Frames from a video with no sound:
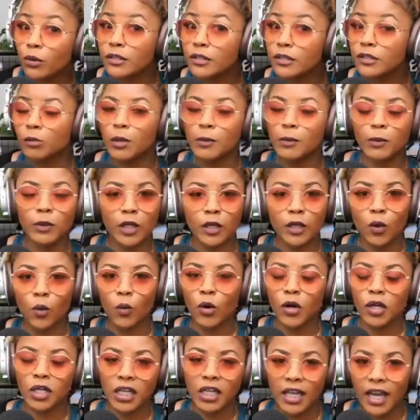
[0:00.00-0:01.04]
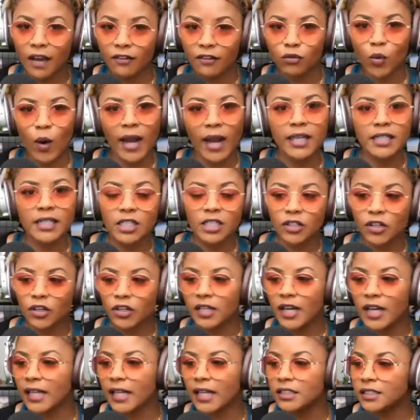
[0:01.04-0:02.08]
the people that are working, have rights and are
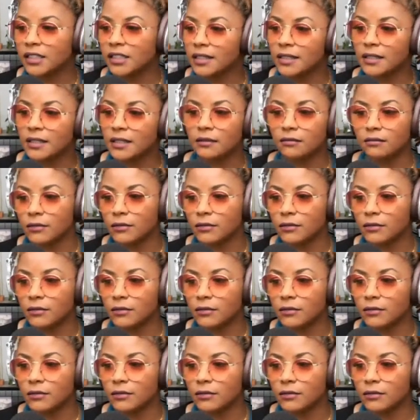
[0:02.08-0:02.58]
not just,